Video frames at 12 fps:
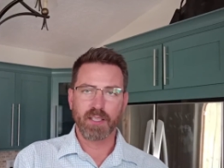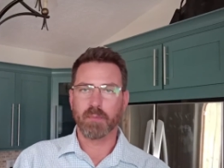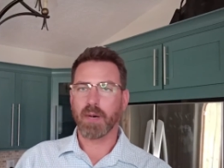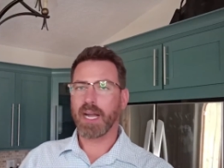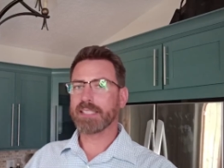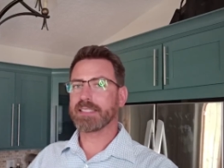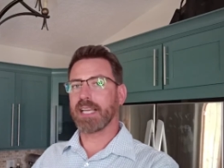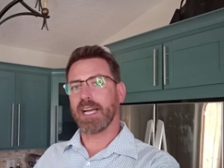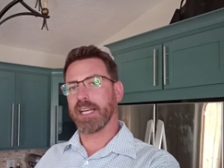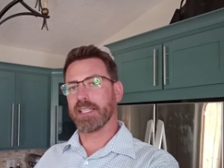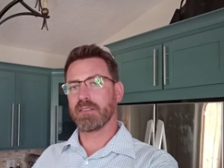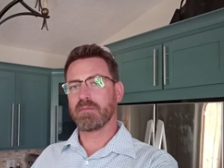the buy
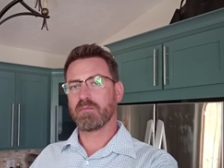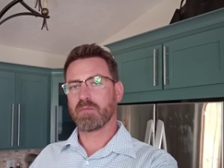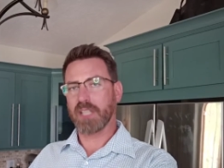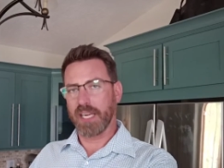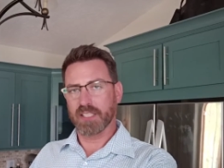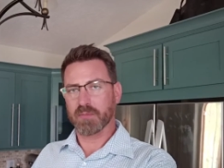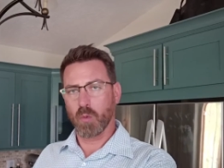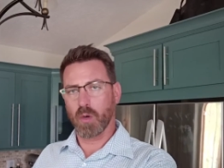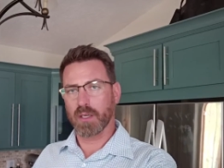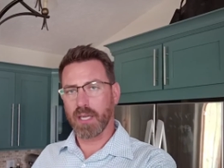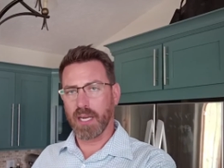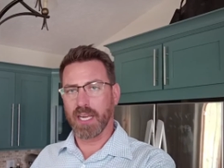side takes
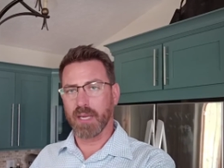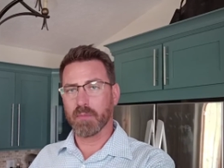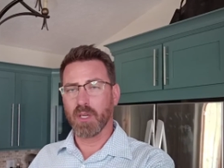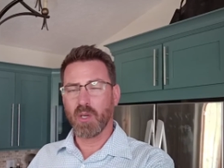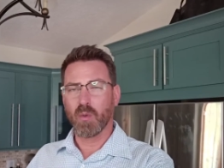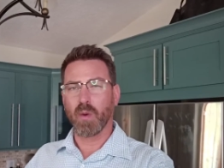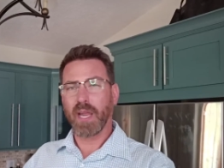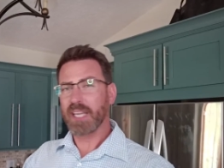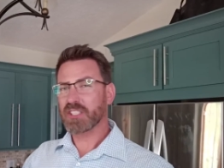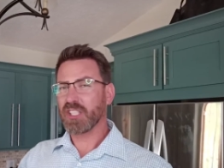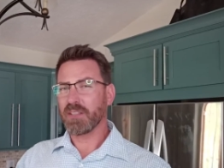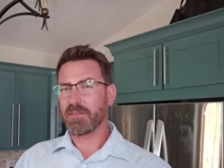more time, we
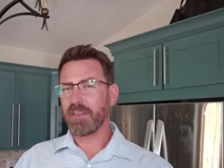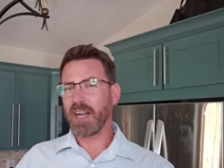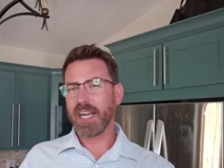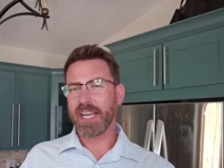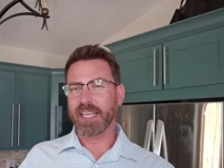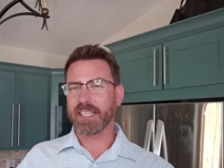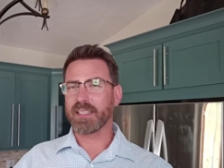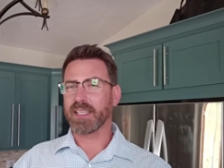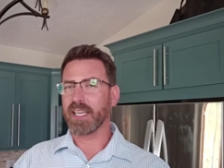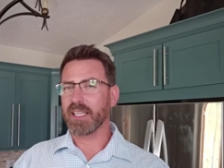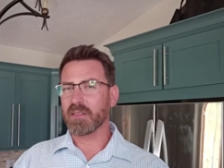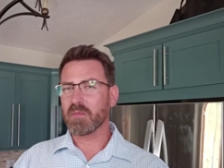actually find
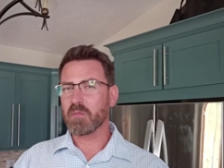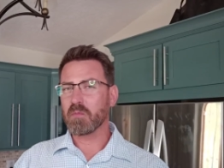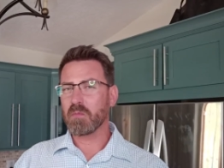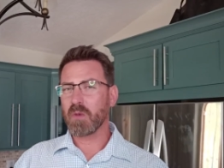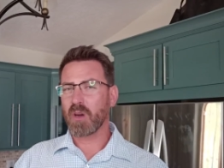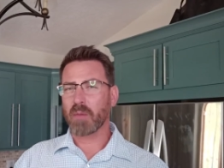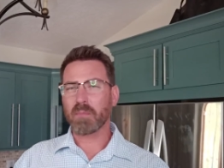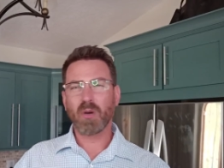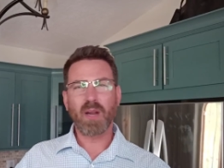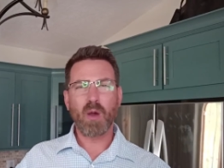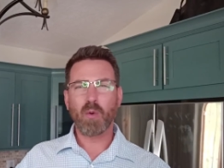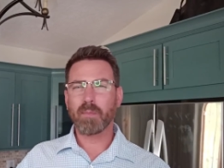that on a
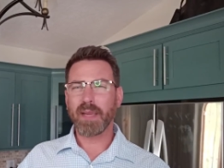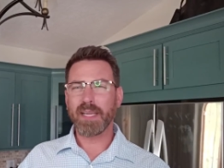per hour